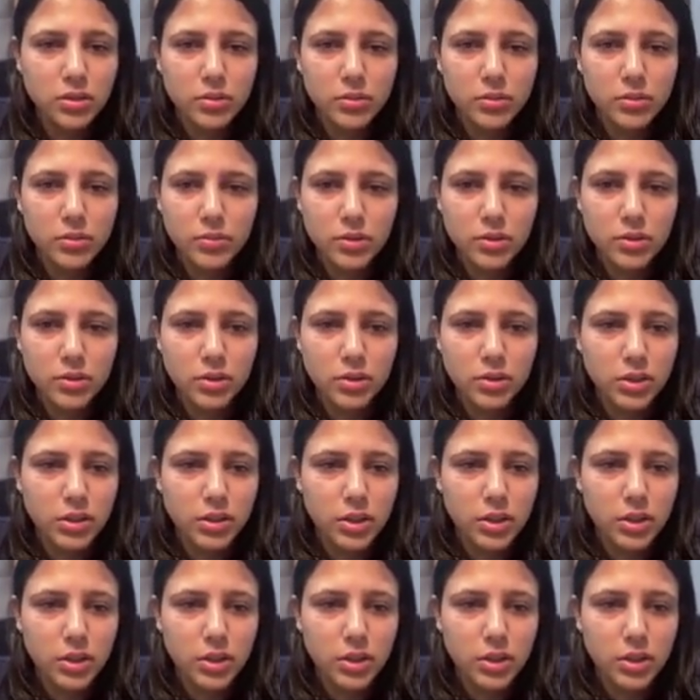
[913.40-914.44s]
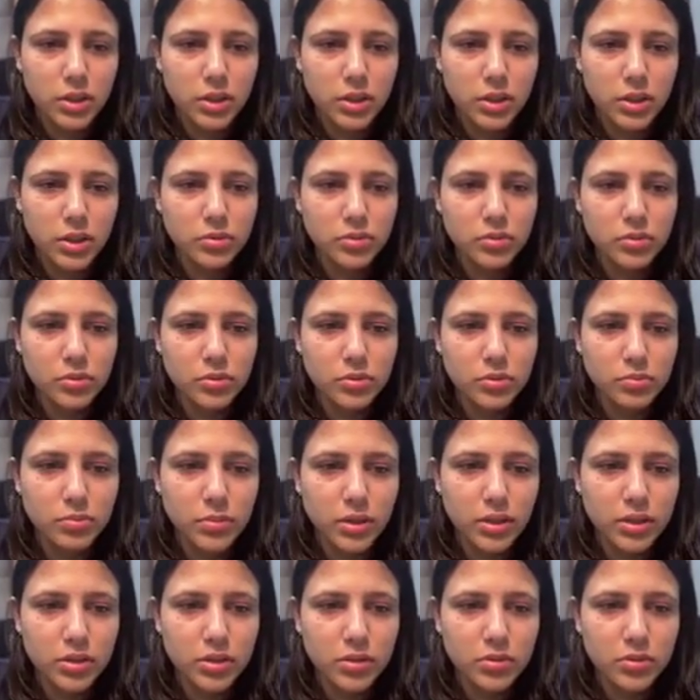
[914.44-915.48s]
what did I do?
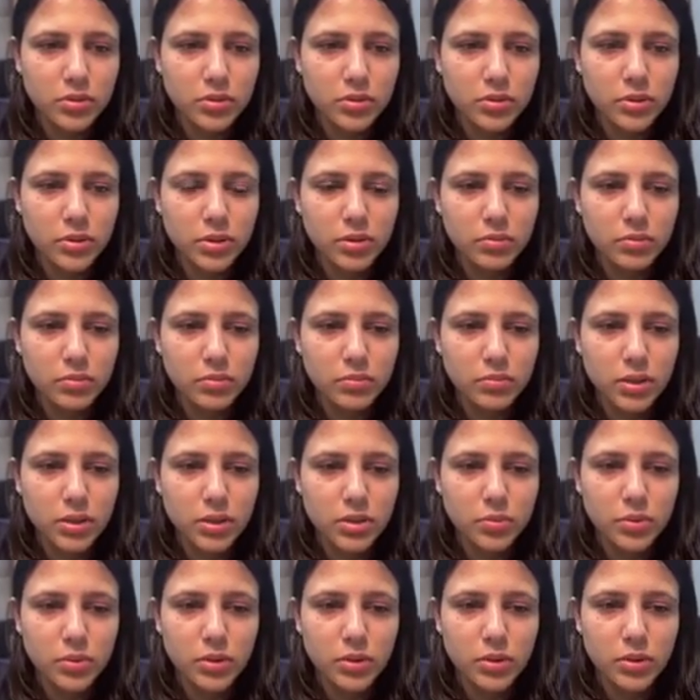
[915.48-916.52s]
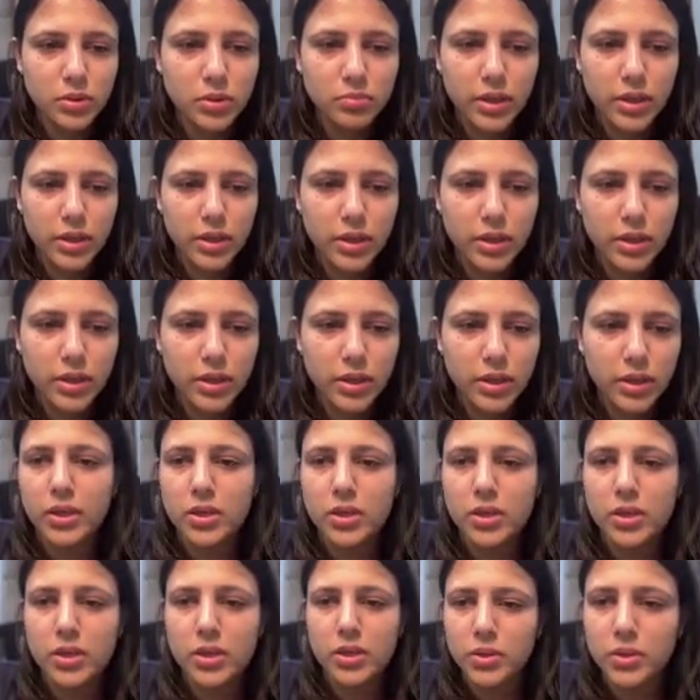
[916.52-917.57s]
-1, +1, -1,
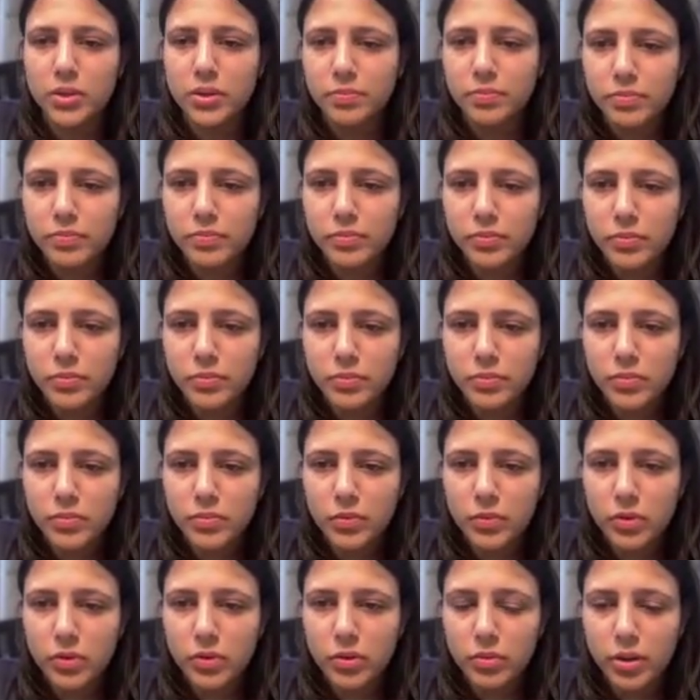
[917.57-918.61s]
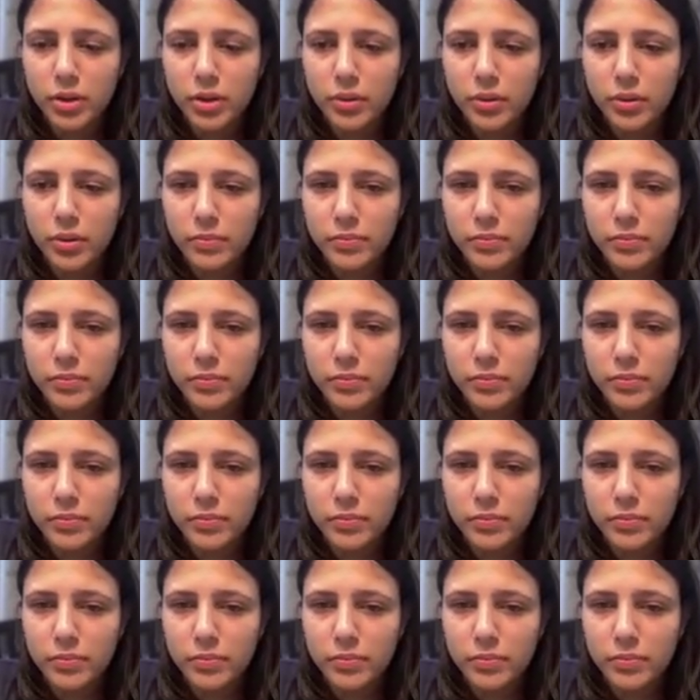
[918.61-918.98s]
-1. Okay.